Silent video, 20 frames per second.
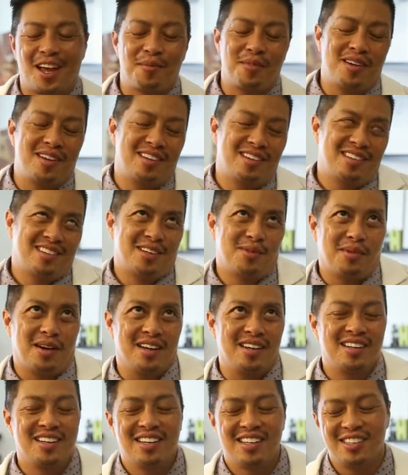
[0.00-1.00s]
I mean, come
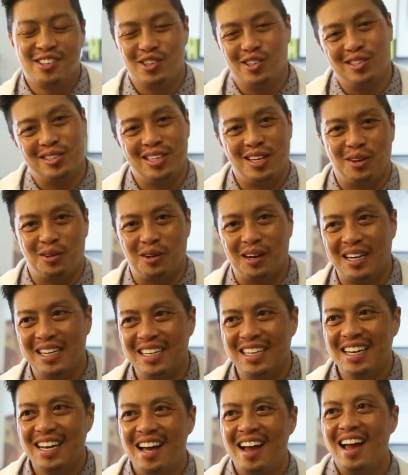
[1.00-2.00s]
on, you can tell, right?
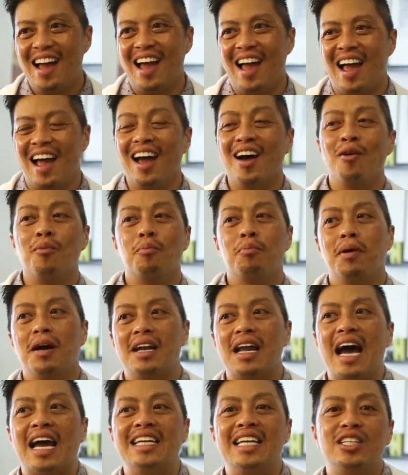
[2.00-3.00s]
Um,
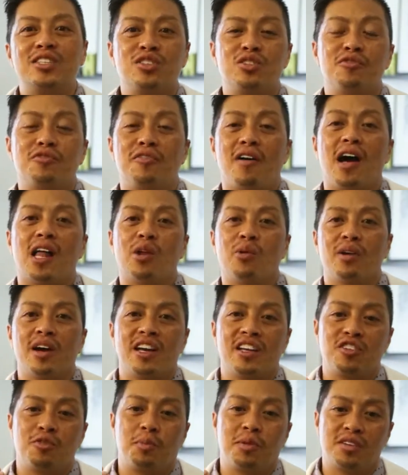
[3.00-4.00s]
but I need to follow
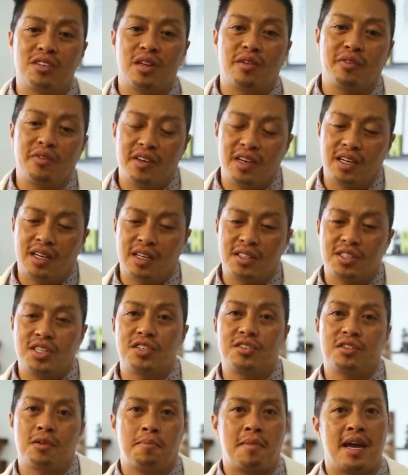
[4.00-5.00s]
a specific
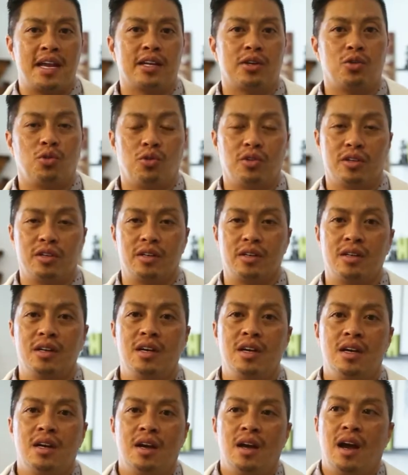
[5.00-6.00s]
systematic order.
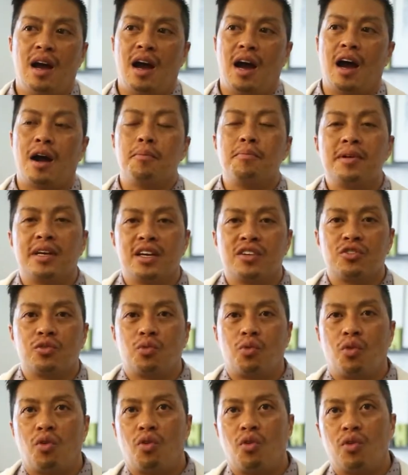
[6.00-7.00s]
Uh,
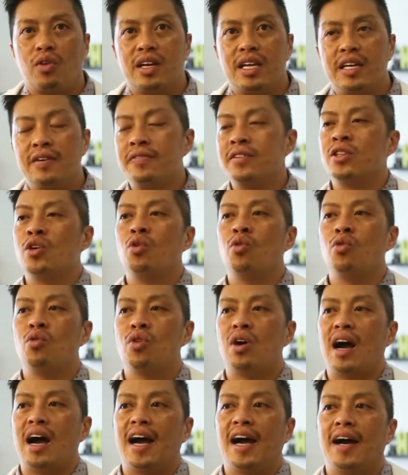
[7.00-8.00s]
because even
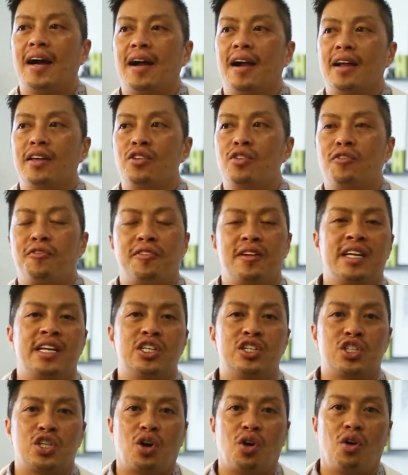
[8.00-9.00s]
though you
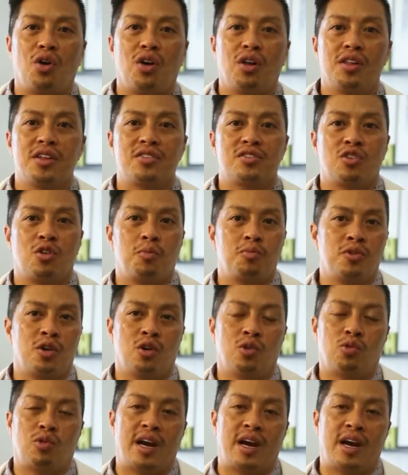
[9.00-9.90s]
finish all the soap note